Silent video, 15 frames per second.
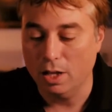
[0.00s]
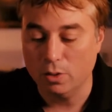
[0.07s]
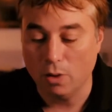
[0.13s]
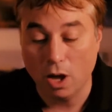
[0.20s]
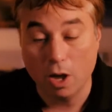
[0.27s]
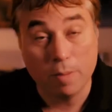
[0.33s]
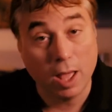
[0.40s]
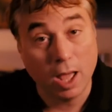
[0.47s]

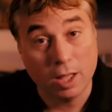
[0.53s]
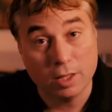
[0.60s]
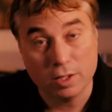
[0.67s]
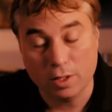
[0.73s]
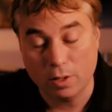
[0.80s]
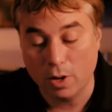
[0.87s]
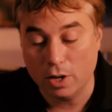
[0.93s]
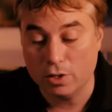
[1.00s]
So I hope that
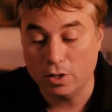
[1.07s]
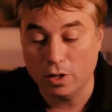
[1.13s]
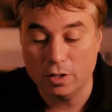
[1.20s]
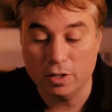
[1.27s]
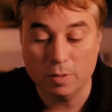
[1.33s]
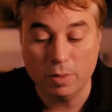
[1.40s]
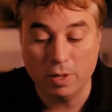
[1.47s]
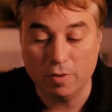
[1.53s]
answered the question
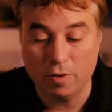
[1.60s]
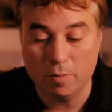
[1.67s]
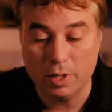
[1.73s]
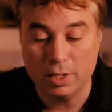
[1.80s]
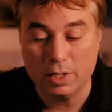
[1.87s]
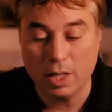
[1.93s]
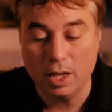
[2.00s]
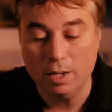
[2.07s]
on the
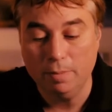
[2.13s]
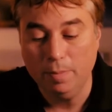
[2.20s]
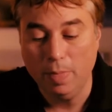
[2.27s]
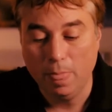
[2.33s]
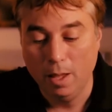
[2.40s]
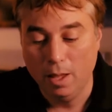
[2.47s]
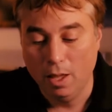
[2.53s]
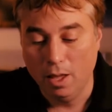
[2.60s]
PvP slider.
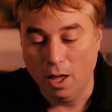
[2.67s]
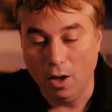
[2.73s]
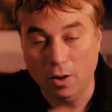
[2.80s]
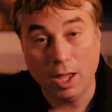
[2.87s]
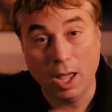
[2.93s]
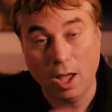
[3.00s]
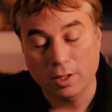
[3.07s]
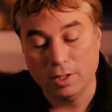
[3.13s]

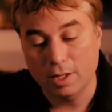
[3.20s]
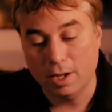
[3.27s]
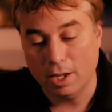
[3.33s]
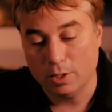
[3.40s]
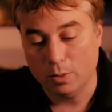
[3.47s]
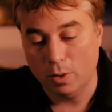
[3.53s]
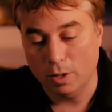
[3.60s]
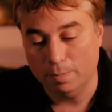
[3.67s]
Okay, on to the next